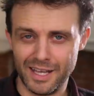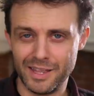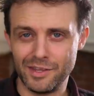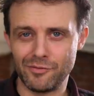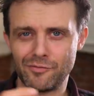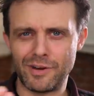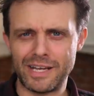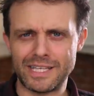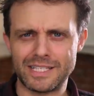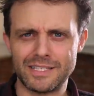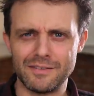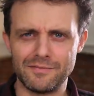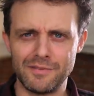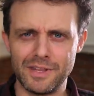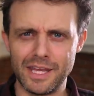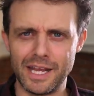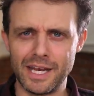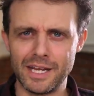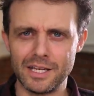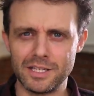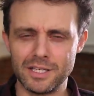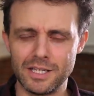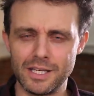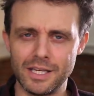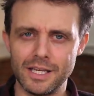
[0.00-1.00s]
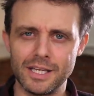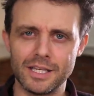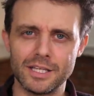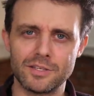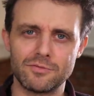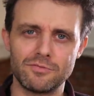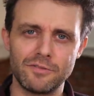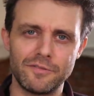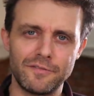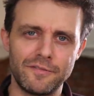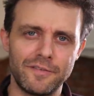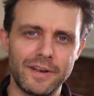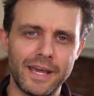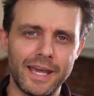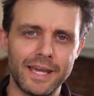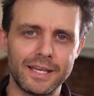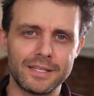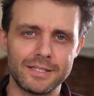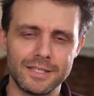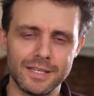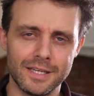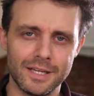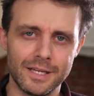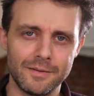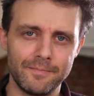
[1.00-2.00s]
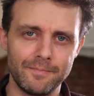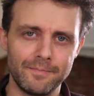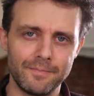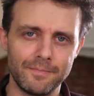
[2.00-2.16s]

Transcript: and the rest of the energy is reflected.